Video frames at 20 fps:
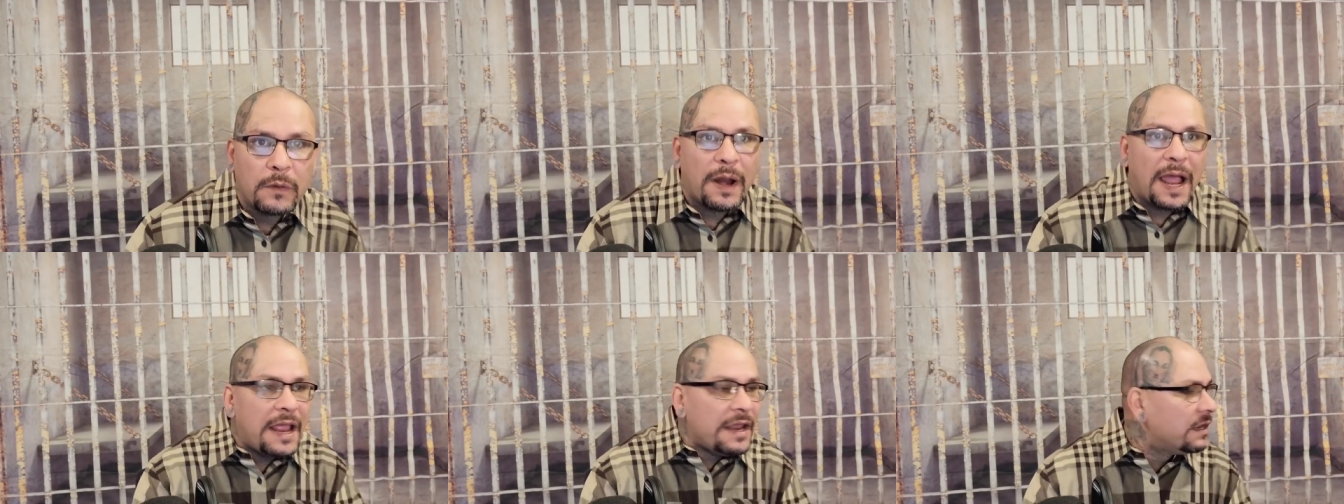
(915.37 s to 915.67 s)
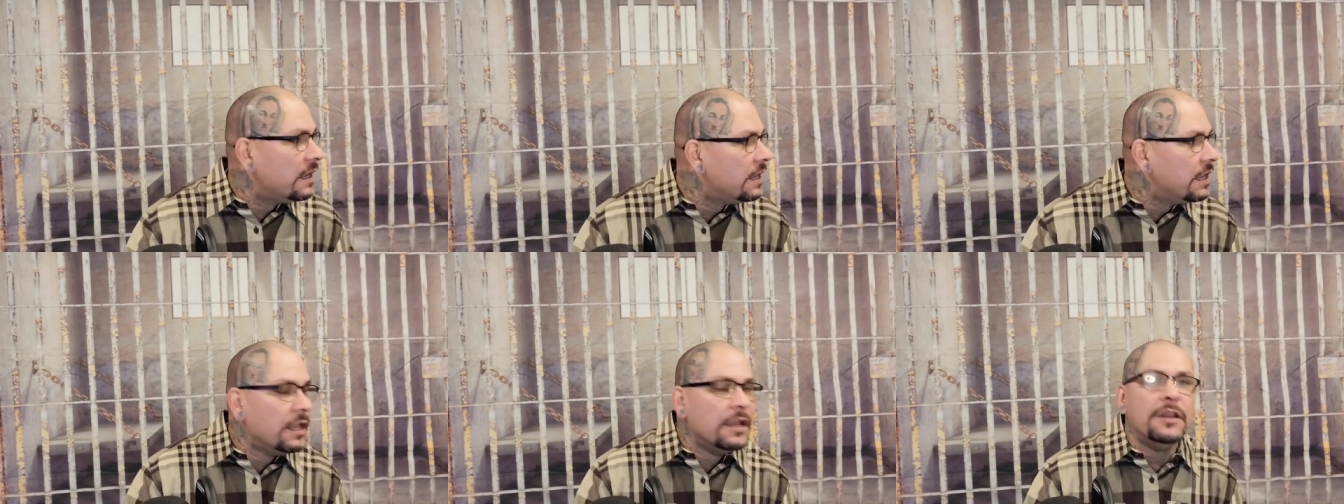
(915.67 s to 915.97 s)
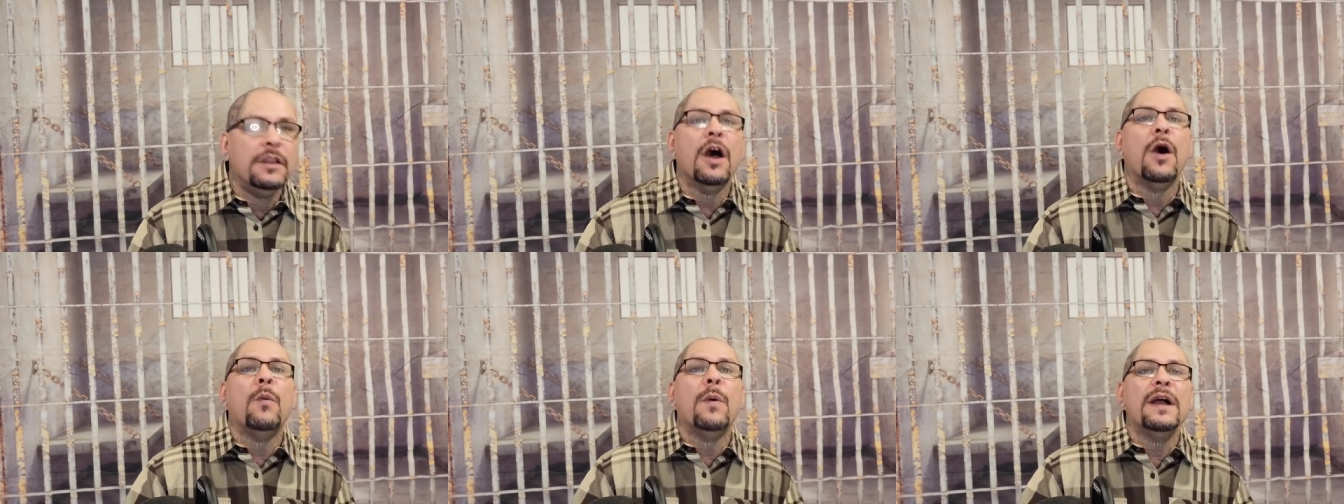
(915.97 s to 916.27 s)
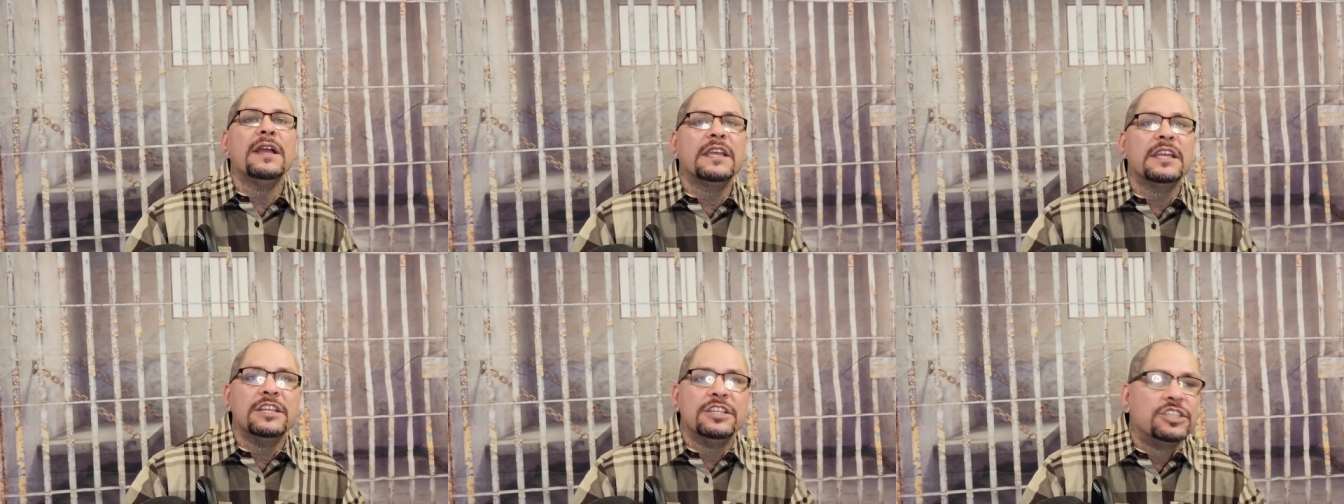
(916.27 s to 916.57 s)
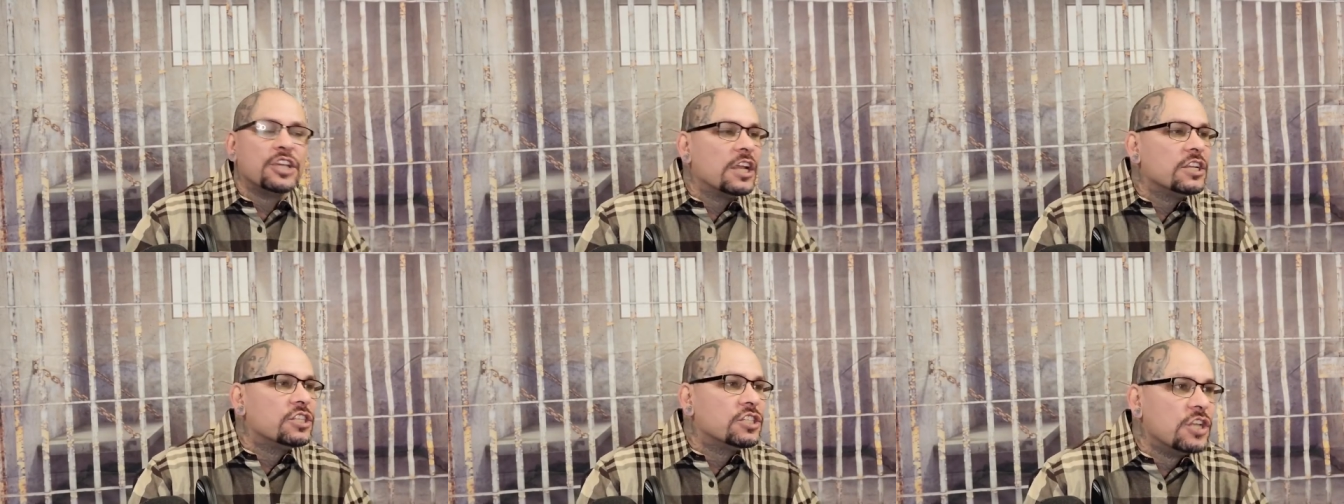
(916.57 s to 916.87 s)
right? No one could
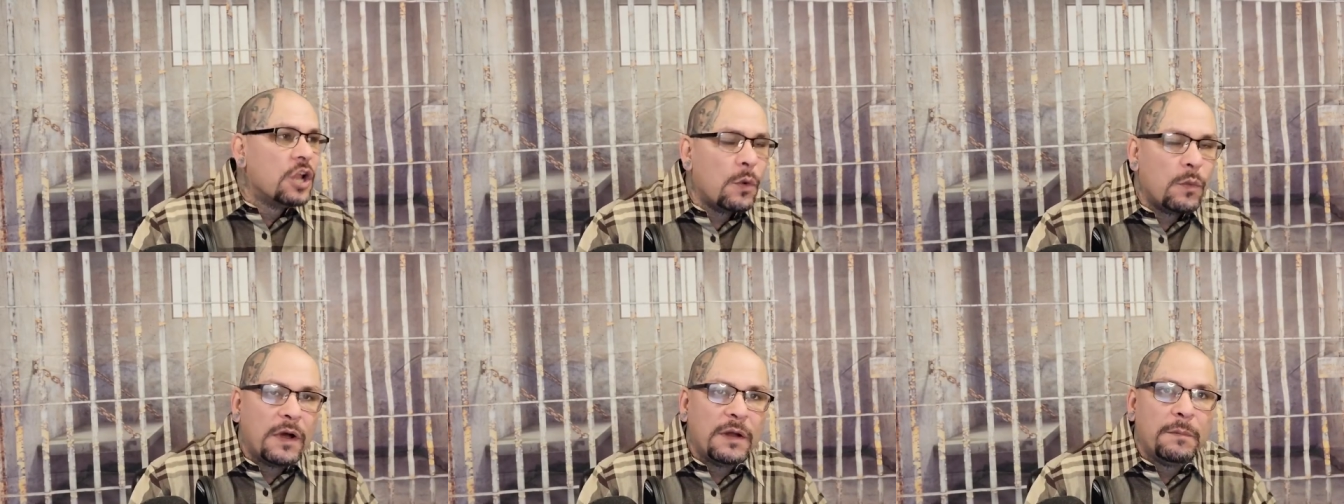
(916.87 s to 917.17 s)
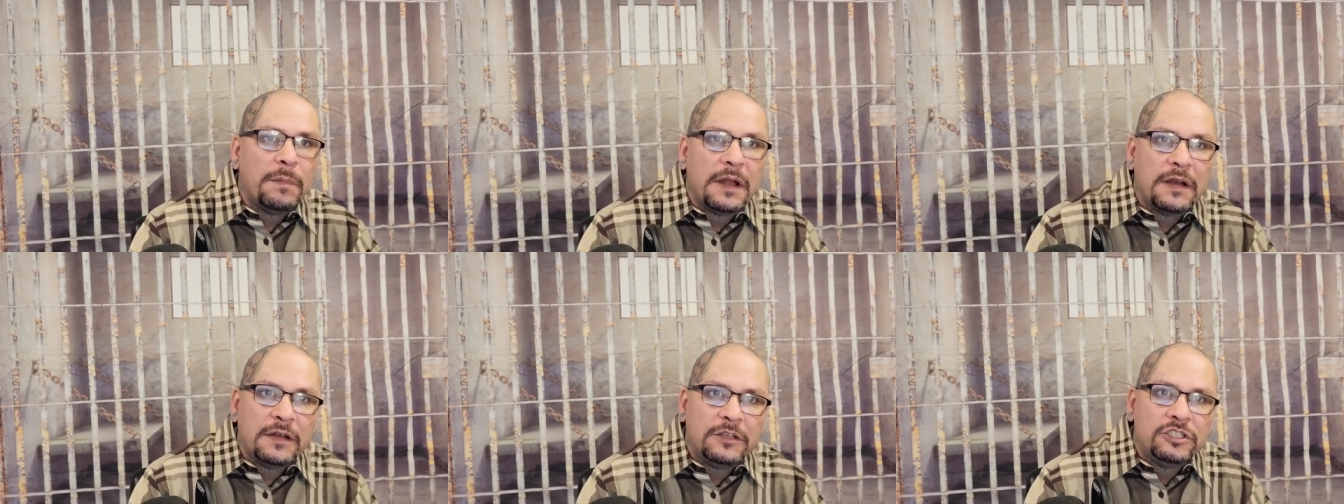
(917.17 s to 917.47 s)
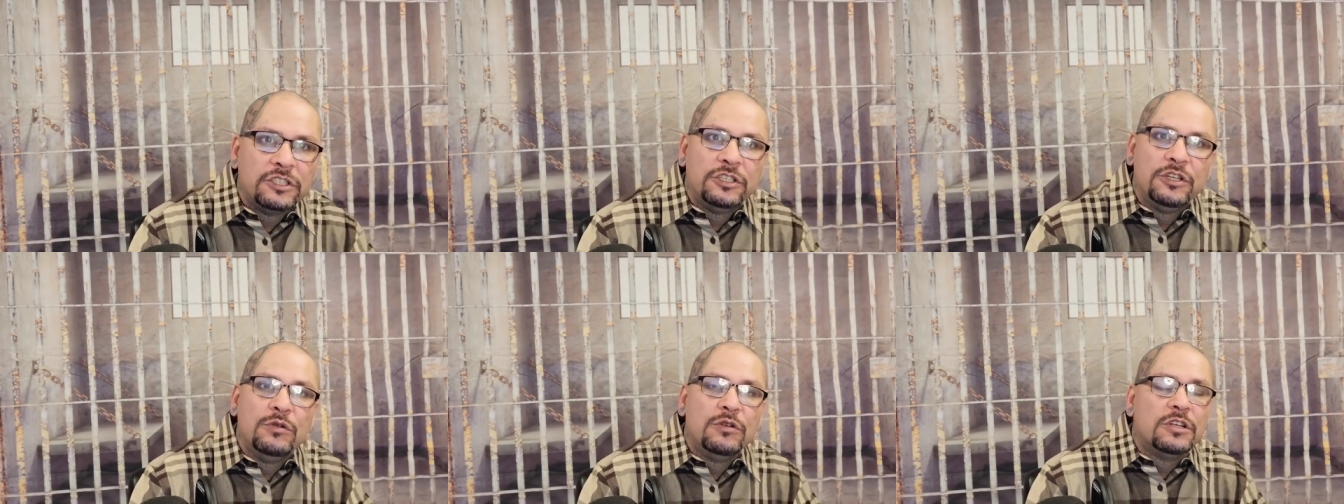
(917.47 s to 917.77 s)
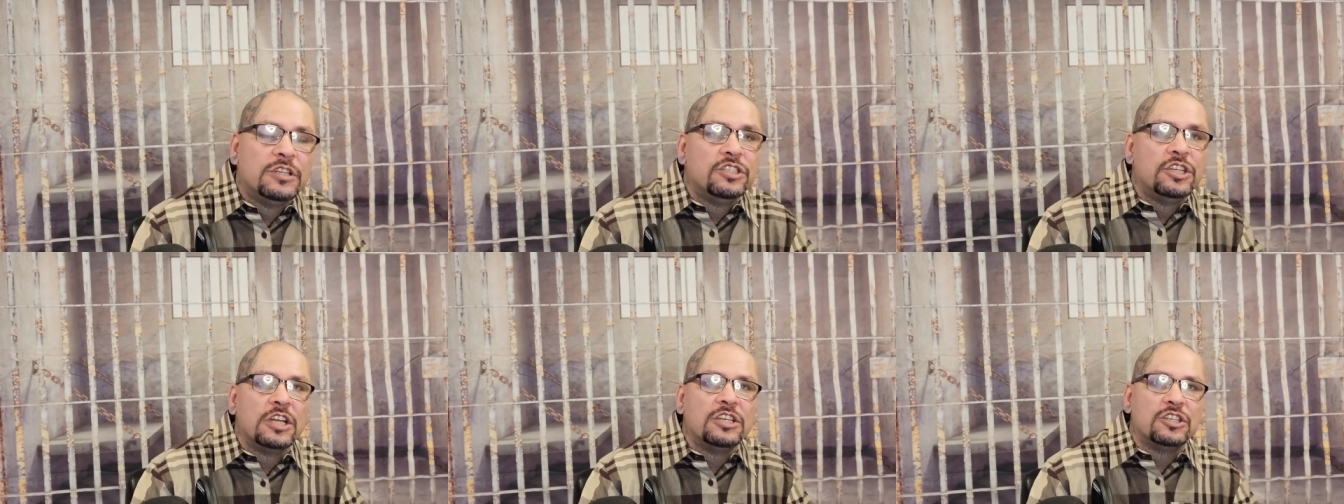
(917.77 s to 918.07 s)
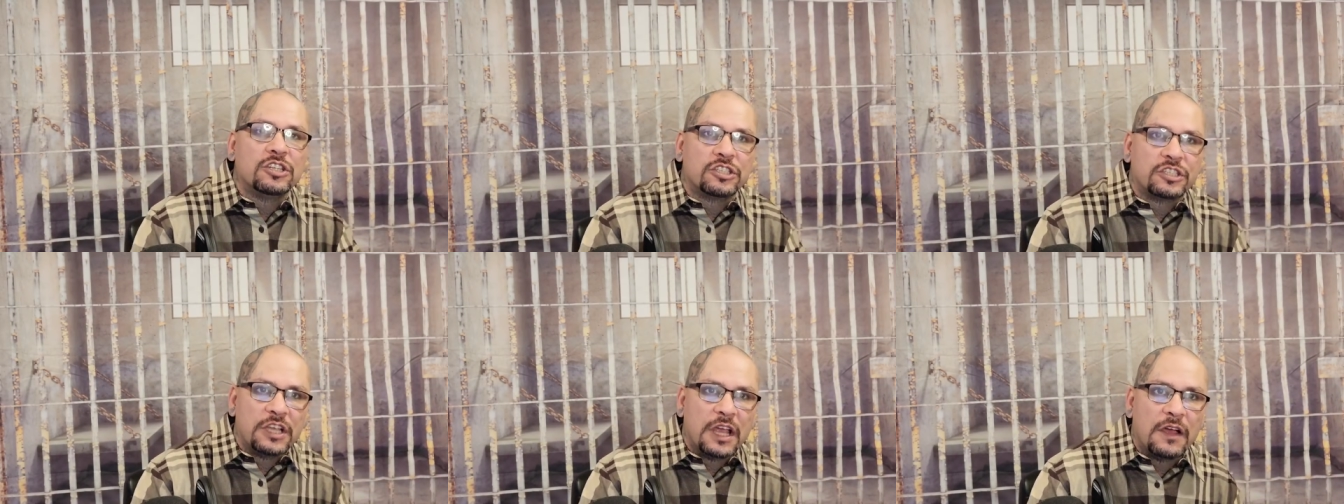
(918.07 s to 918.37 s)
judge no one, but you could
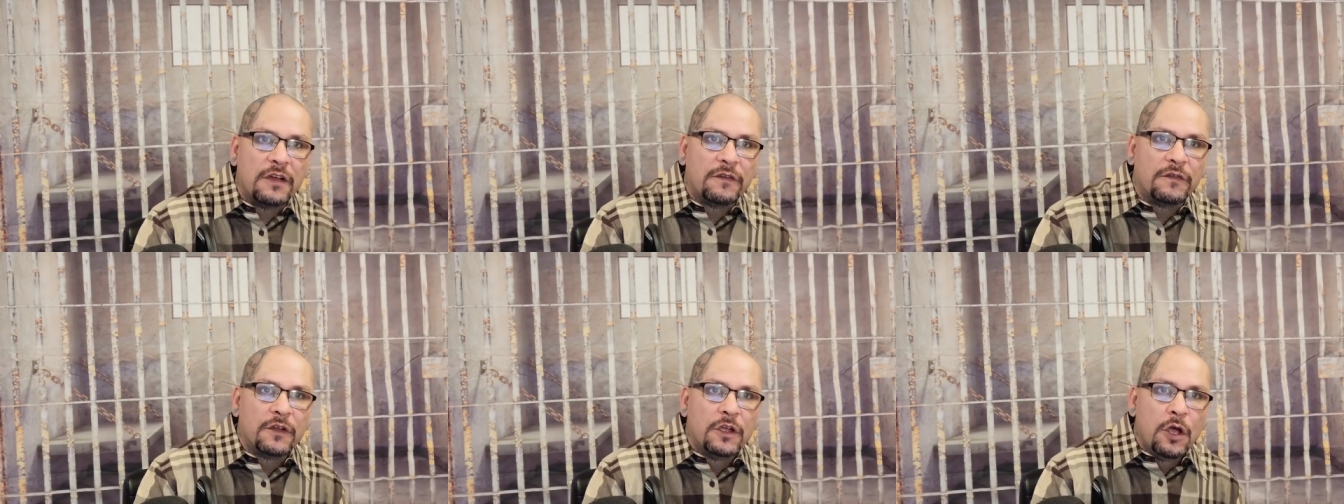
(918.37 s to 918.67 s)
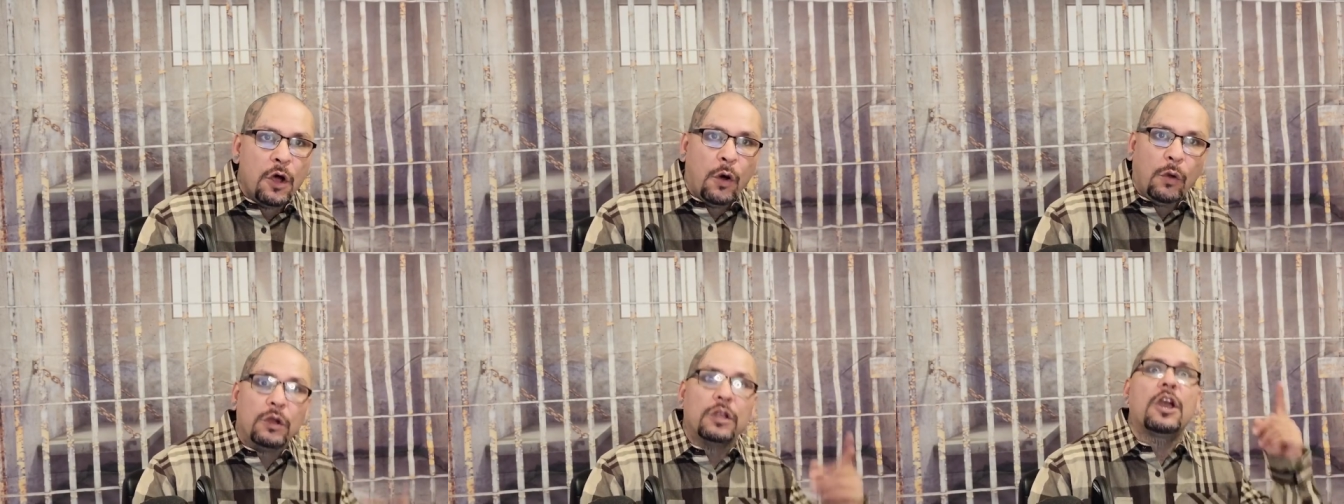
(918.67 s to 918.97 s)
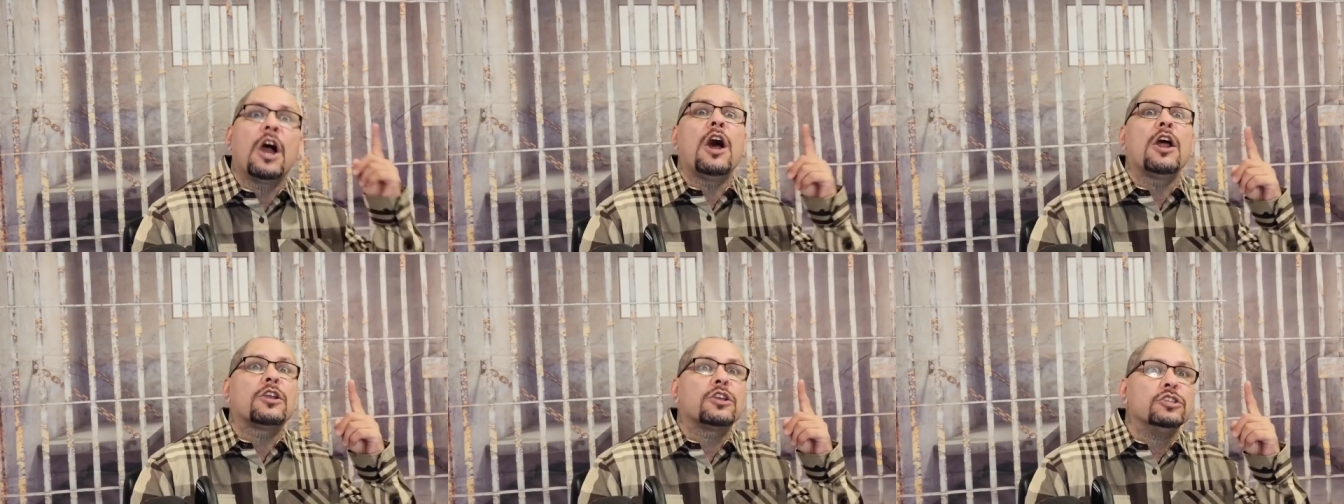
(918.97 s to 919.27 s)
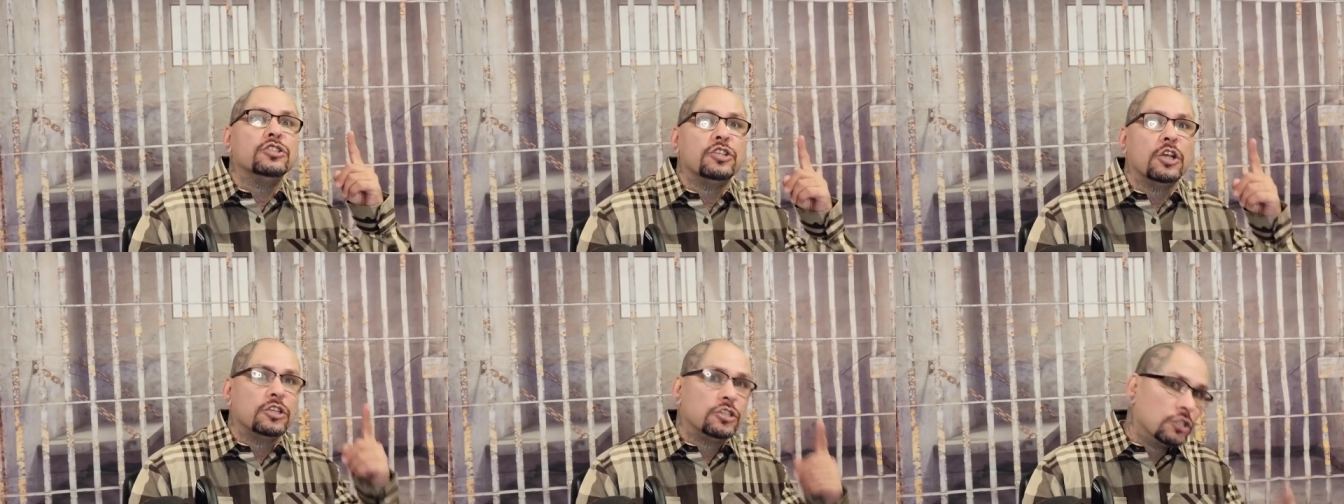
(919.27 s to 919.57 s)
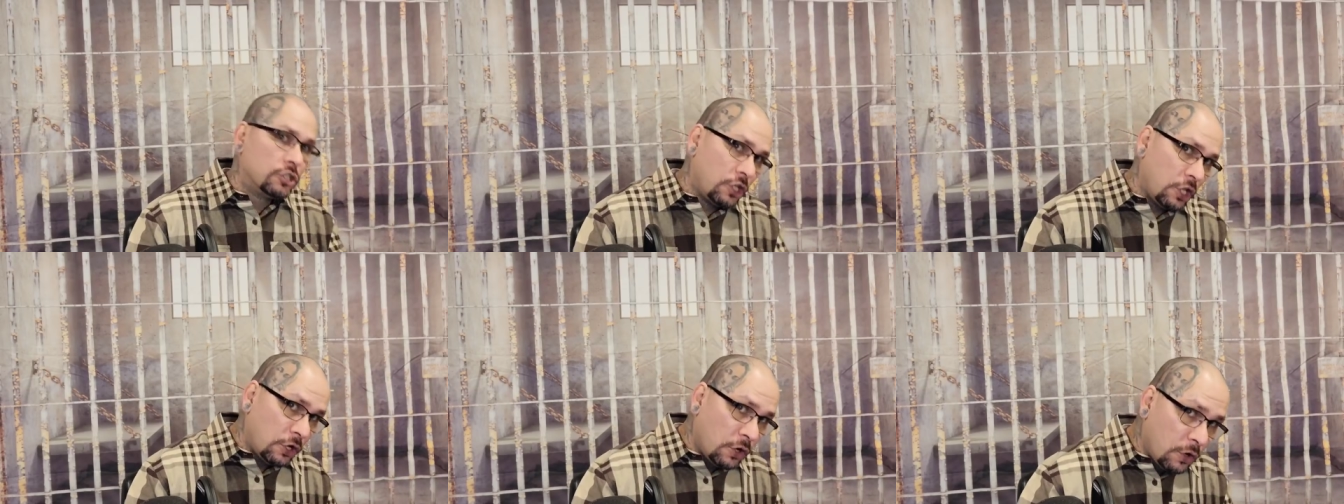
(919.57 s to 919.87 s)
judge yourself. Only God can judge
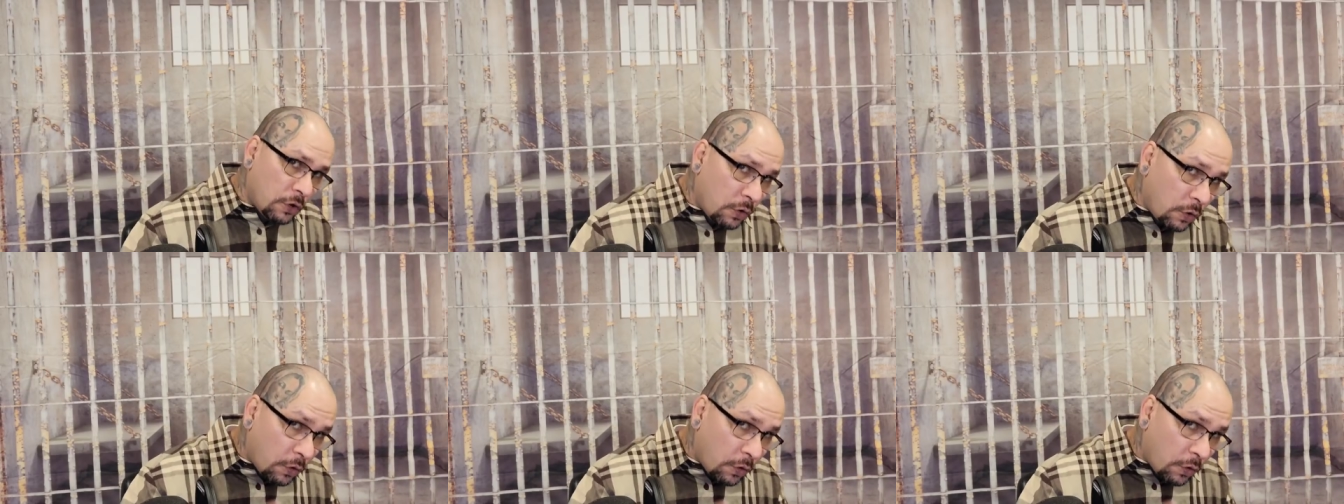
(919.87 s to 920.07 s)
us, you know,